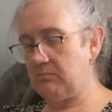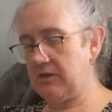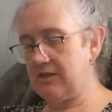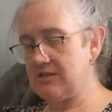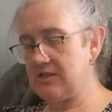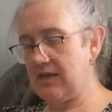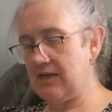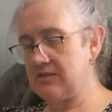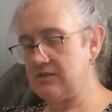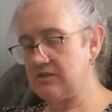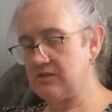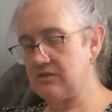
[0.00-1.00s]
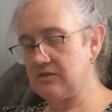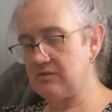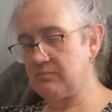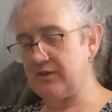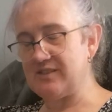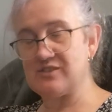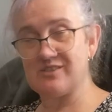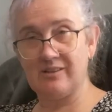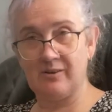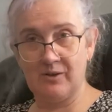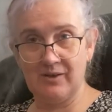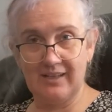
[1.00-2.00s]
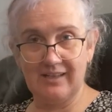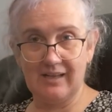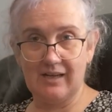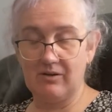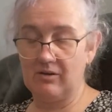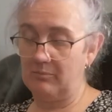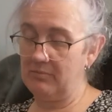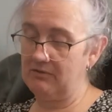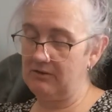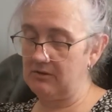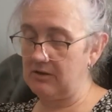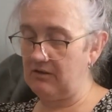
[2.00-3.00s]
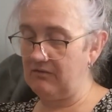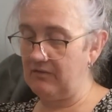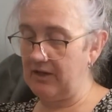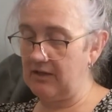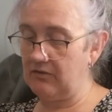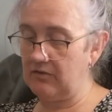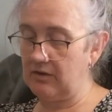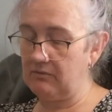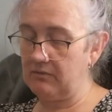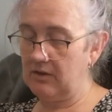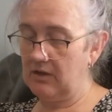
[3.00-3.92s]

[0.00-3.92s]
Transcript: but it tends to spread slowly and not be very invasive.